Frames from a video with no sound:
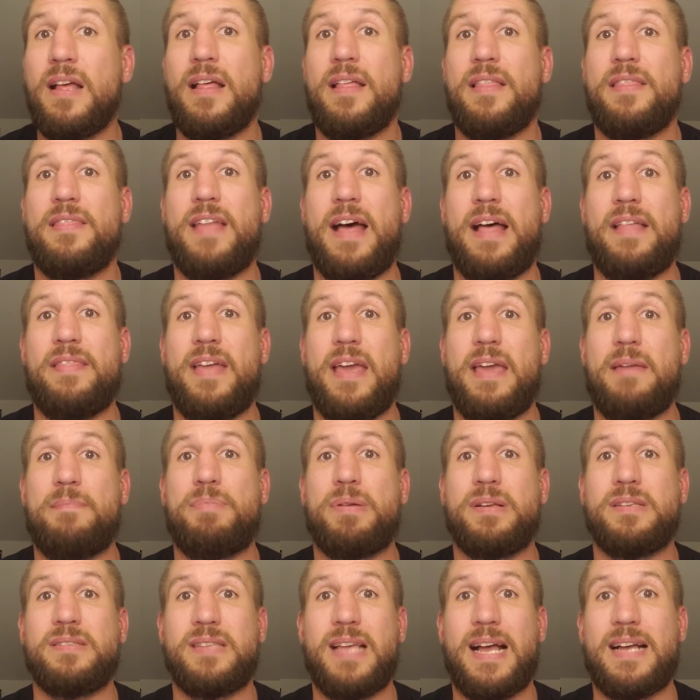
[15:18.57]
that they
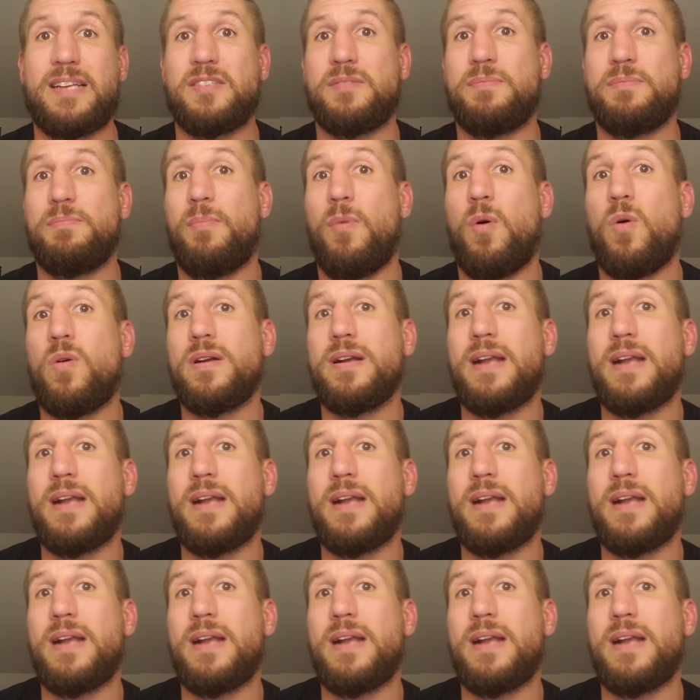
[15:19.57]
possess more